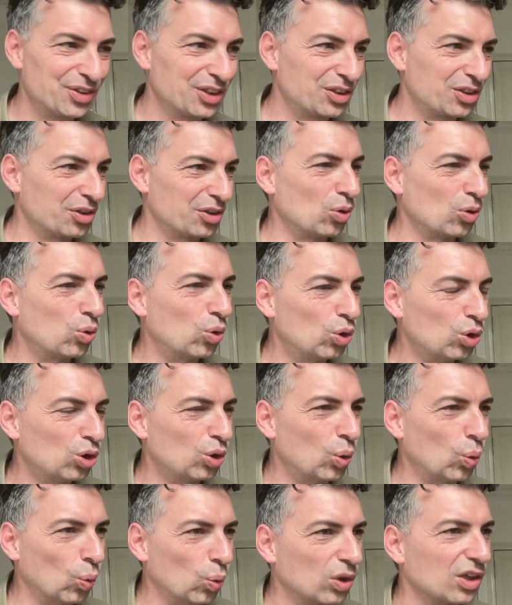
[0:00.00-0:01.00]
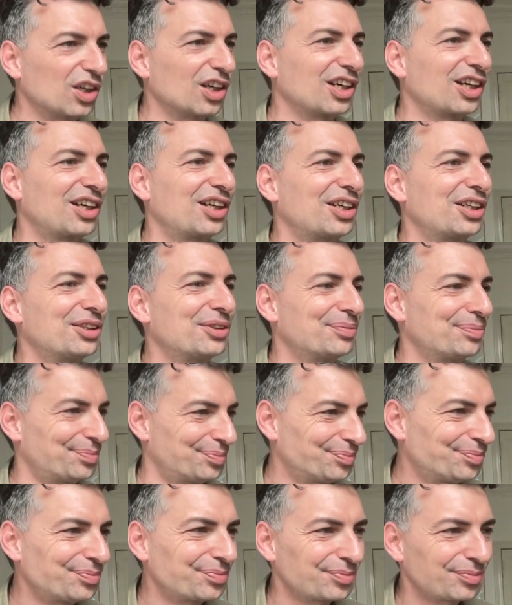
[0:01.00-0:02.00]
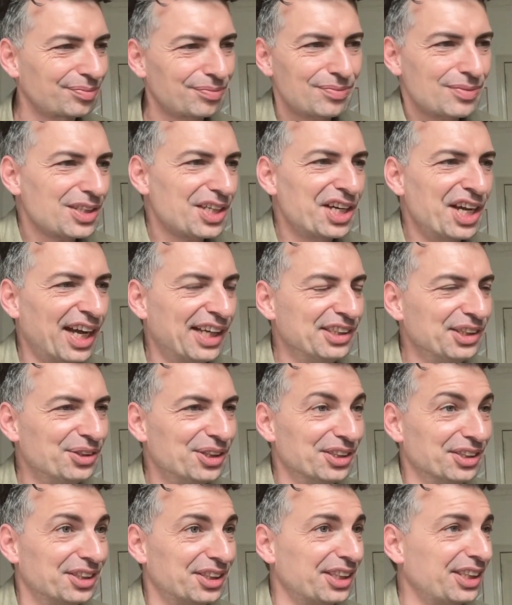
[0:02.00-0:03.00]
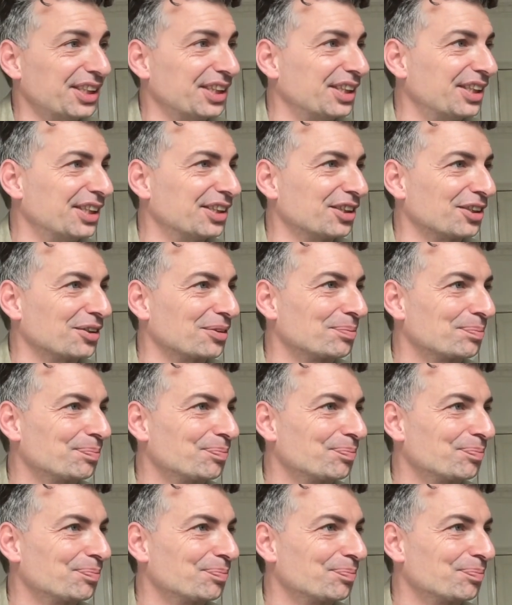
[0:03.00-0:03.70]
to the whole work. And you can see it here.